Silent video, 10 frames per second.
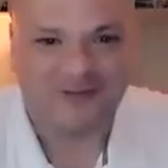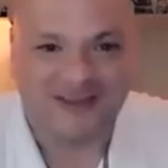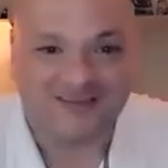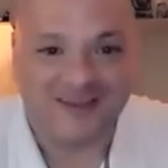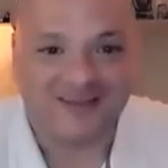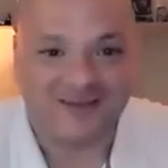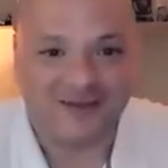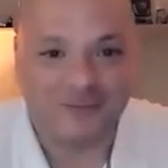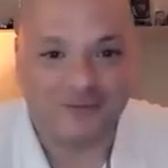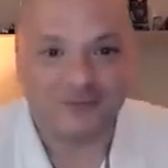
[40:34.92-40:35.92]
And it sounds like
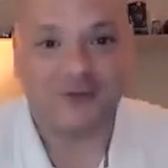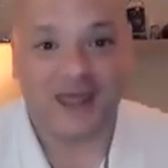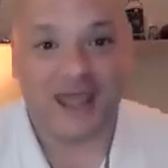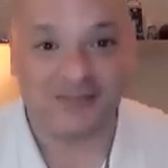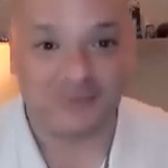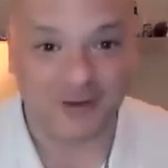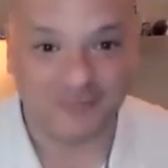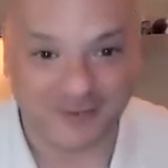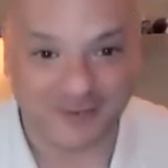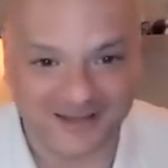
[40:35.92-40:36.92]
you've been doing that through
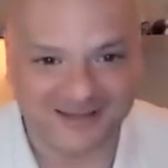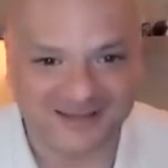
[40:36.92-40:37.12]
everything.